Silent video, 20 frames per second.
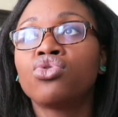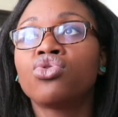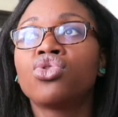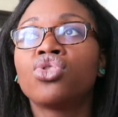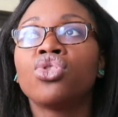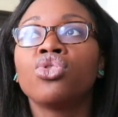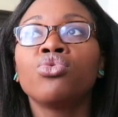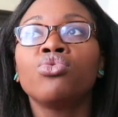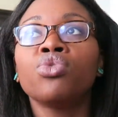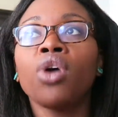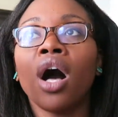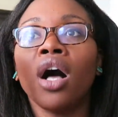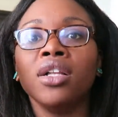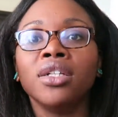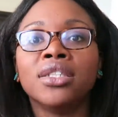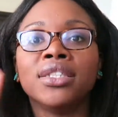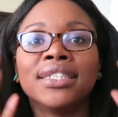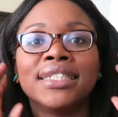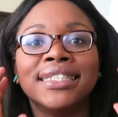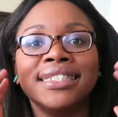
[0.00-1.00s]

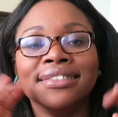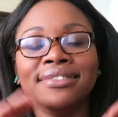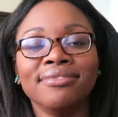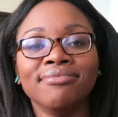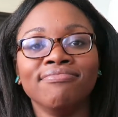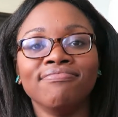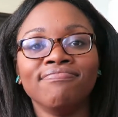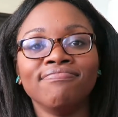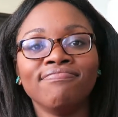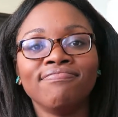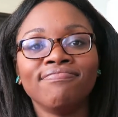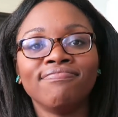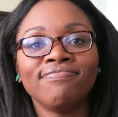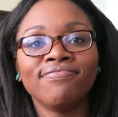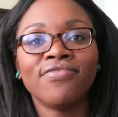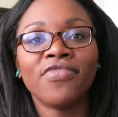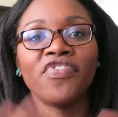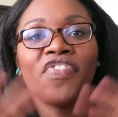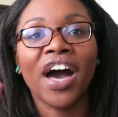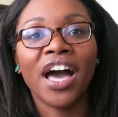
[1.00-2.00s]

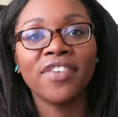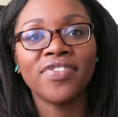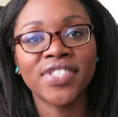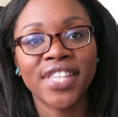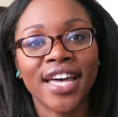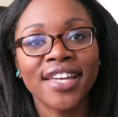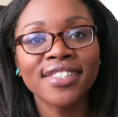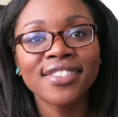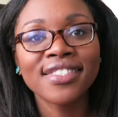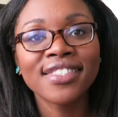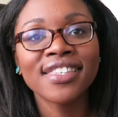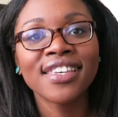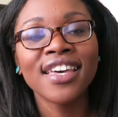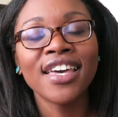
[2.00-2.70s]
$2.05.